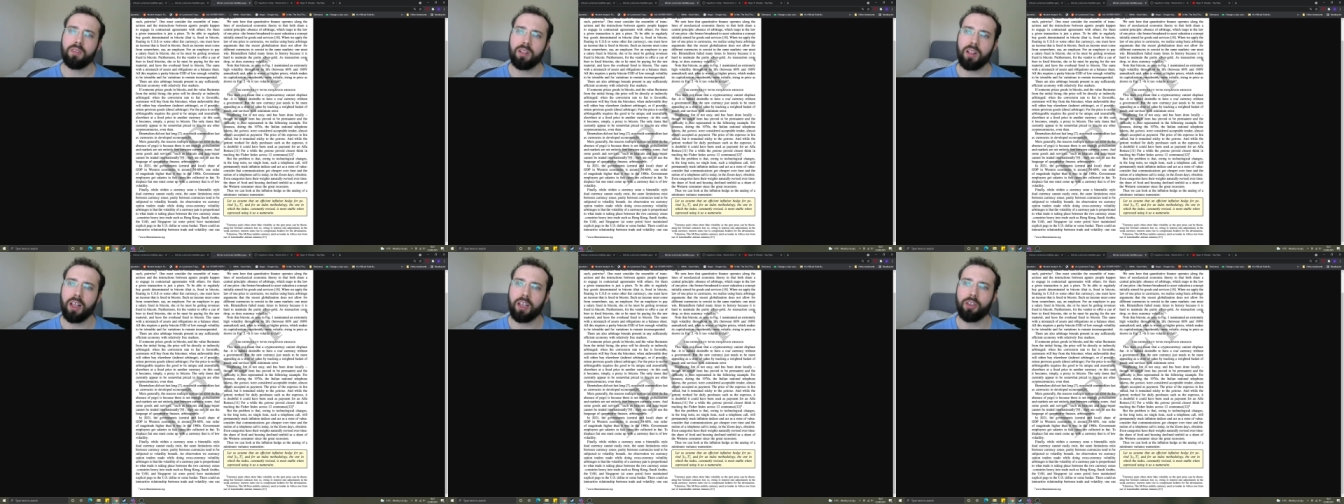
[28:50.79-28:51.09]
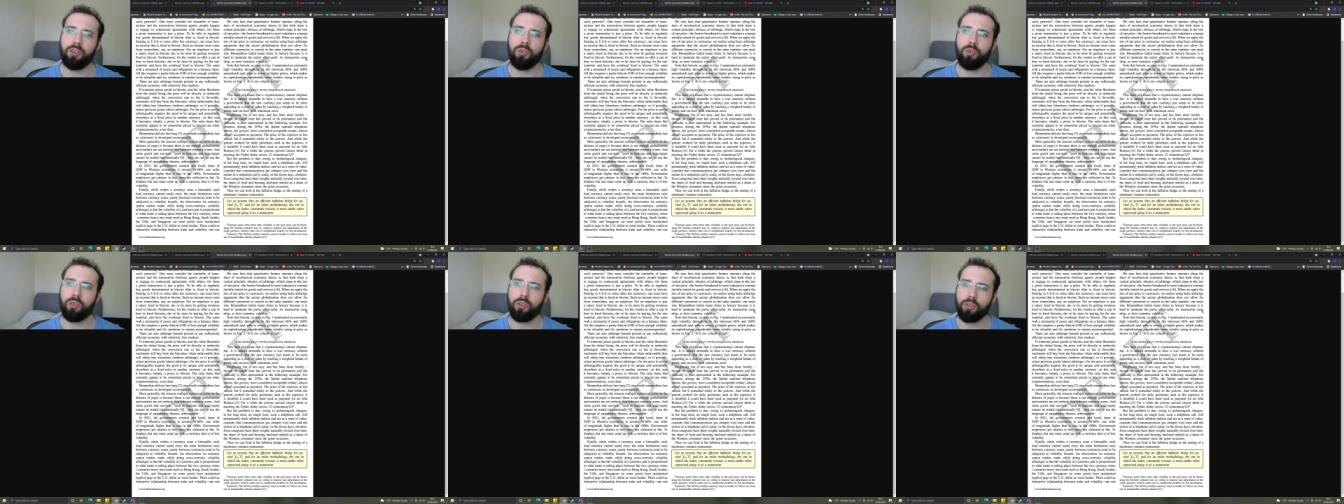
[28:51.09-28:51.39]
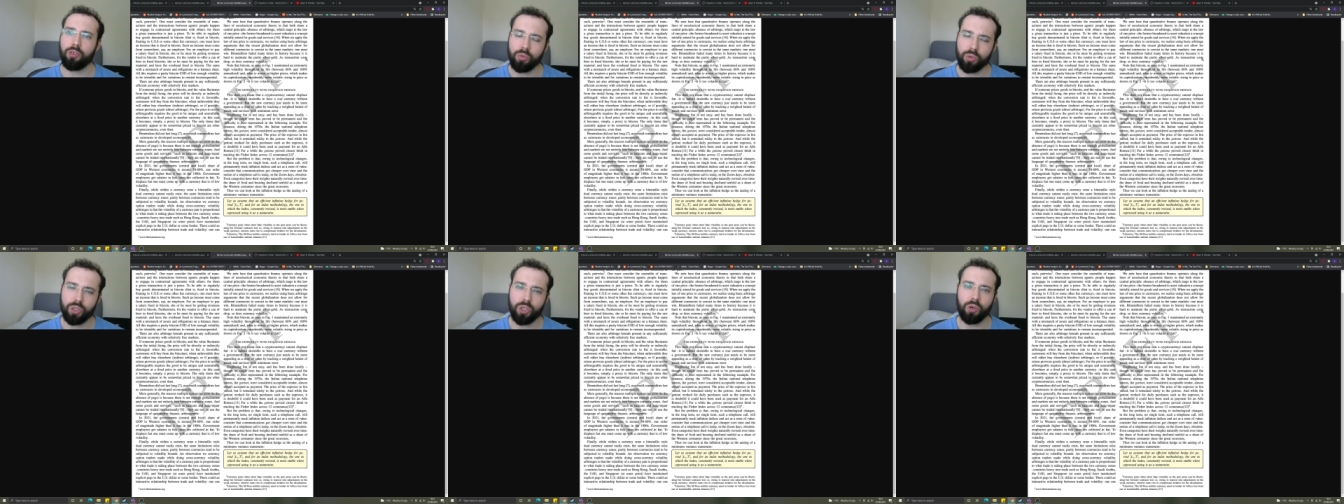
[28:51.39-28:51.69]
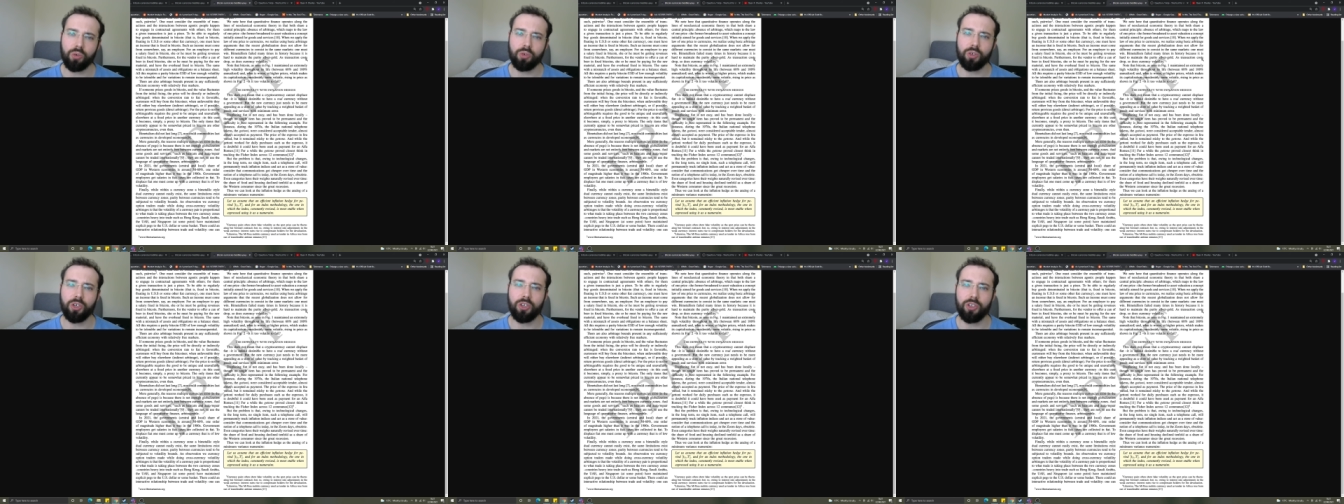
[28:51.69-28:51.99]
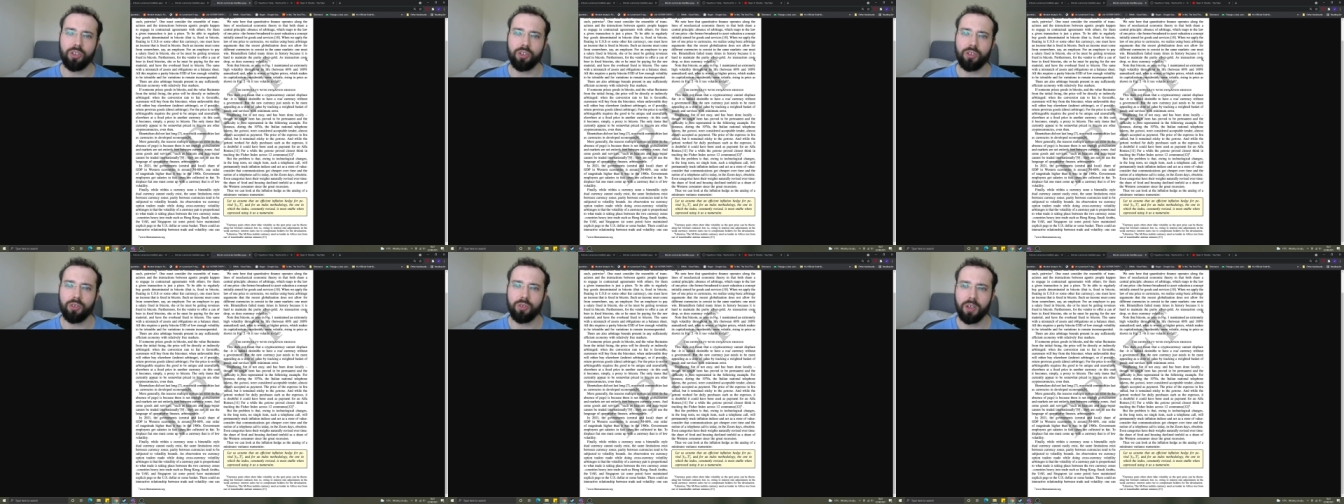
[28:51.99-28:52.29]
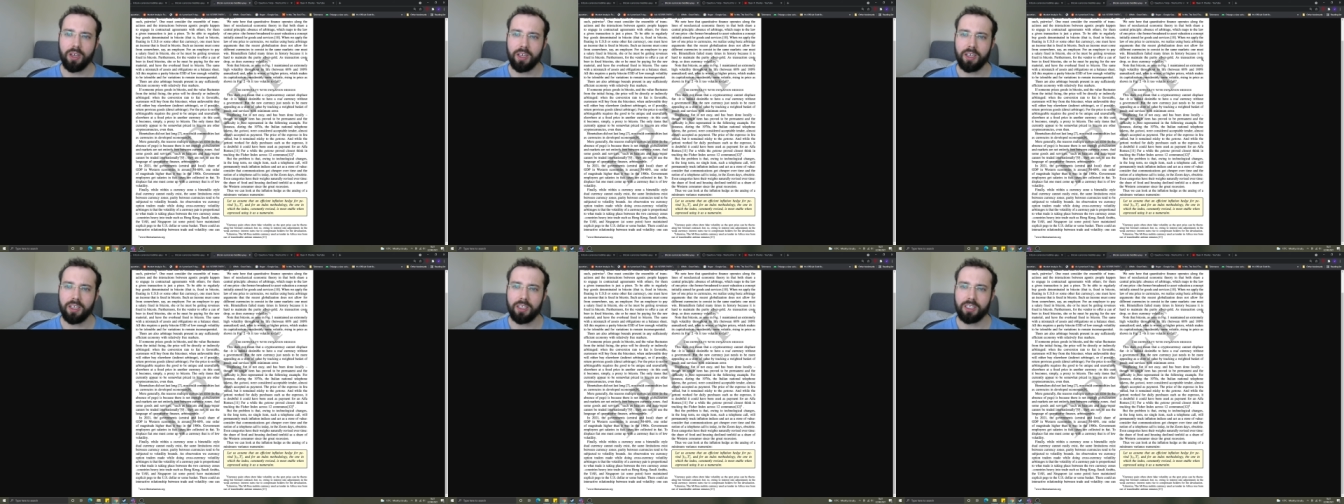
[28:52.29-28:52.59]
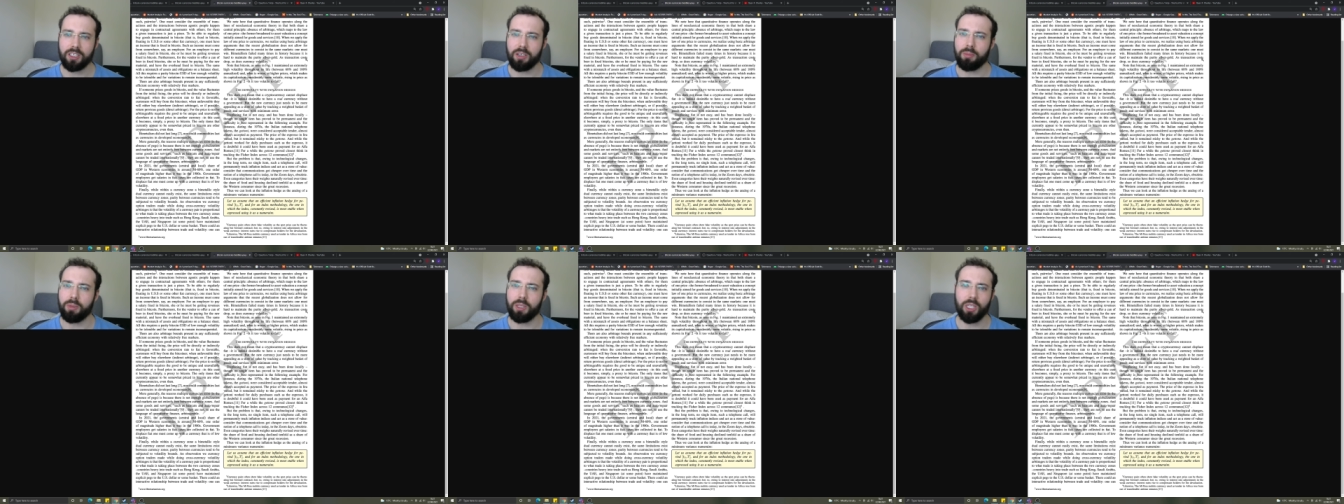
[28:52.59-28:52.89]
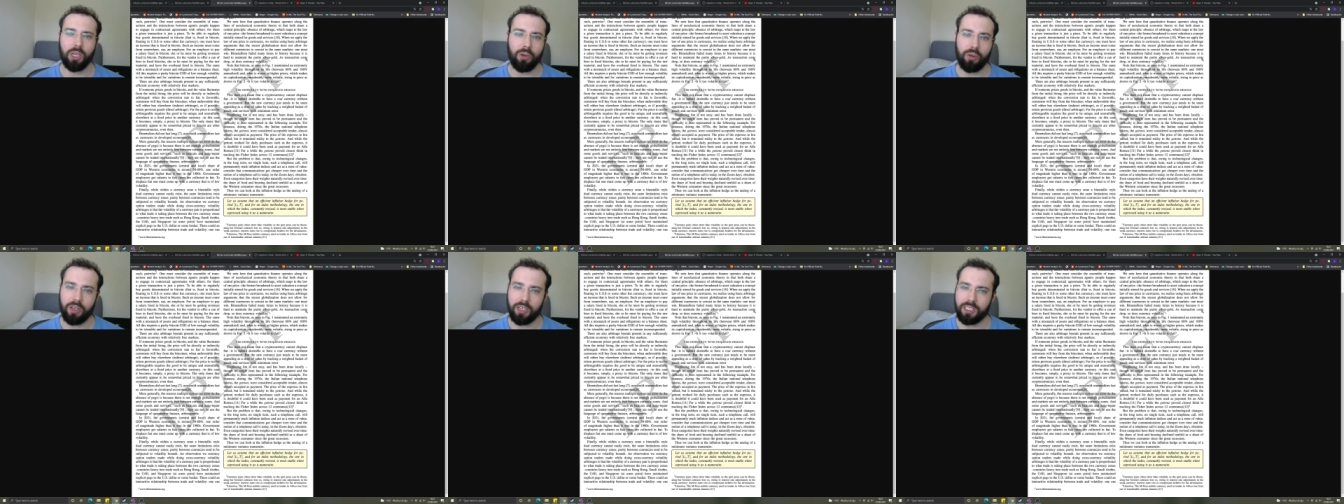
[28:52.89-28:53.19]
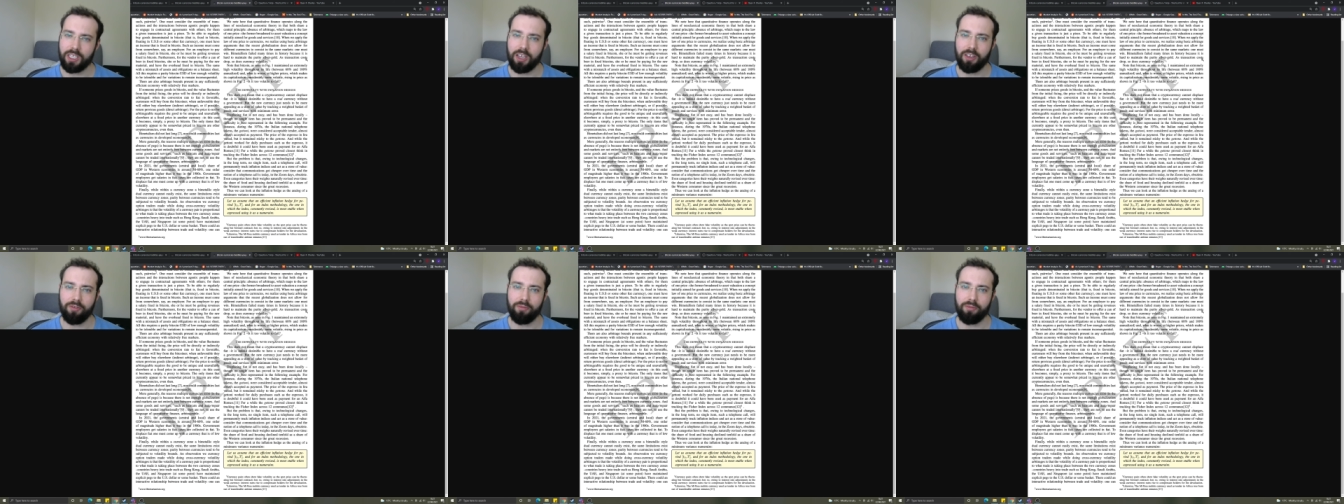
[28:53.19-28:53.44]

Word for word: like your guru told you to do, it's going to be totally safe